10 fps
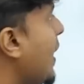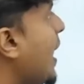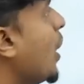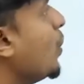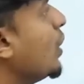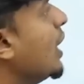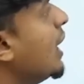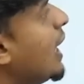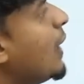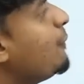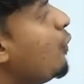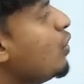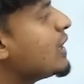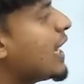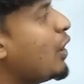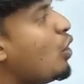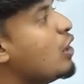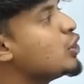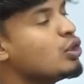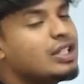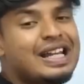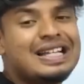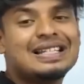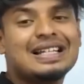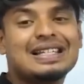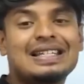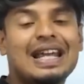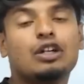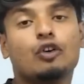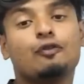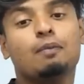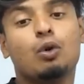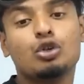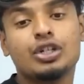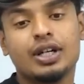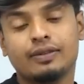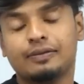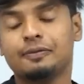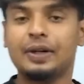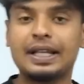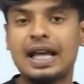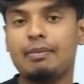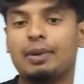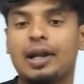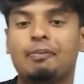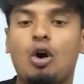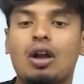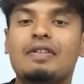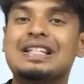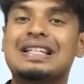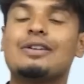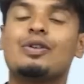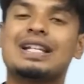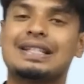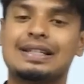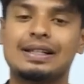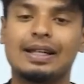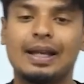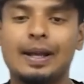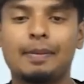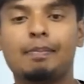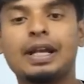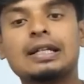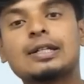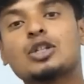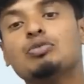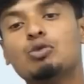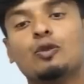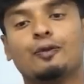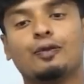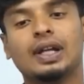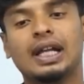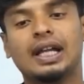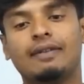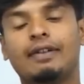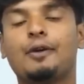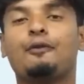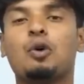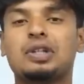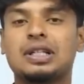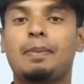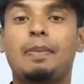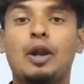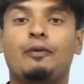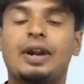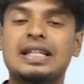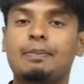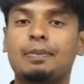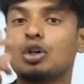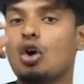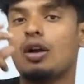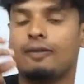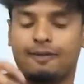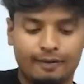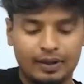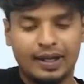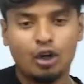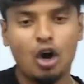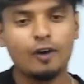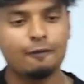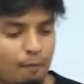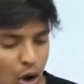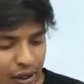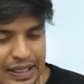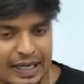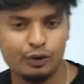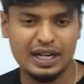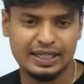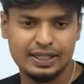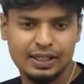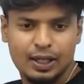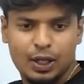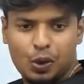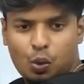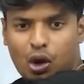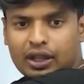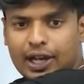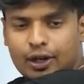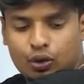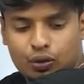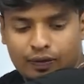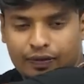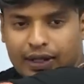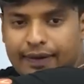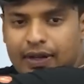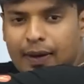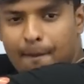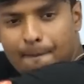now a force can also change the state of motion for example a ball which is at rest begins to move when a force is applied for example golf golf ball is at rest what they'll do they will